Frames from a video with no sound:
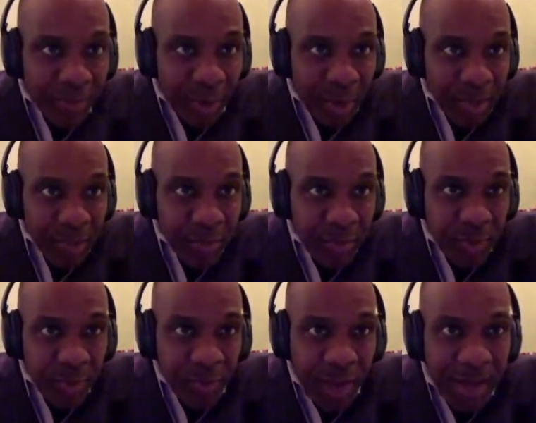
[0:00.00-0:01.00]
only point, because
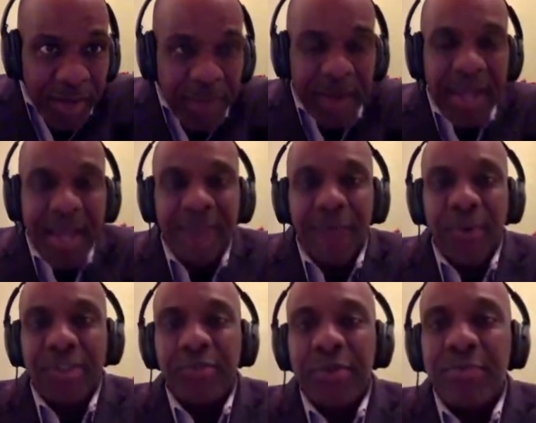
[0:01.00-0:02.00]
we're right about
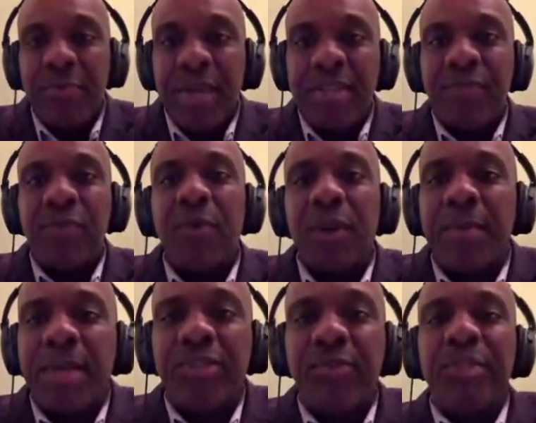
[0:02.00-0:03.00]
8:40, so we want
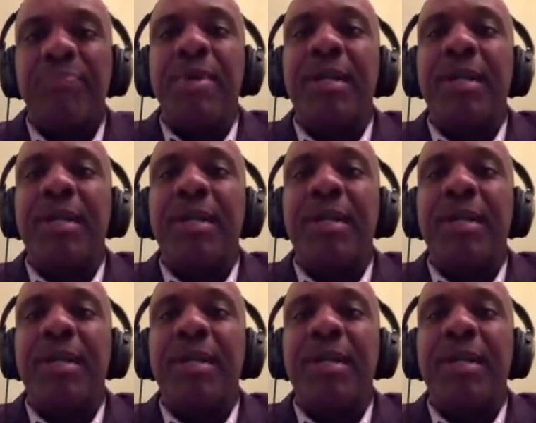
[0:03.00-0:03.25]
to make sure we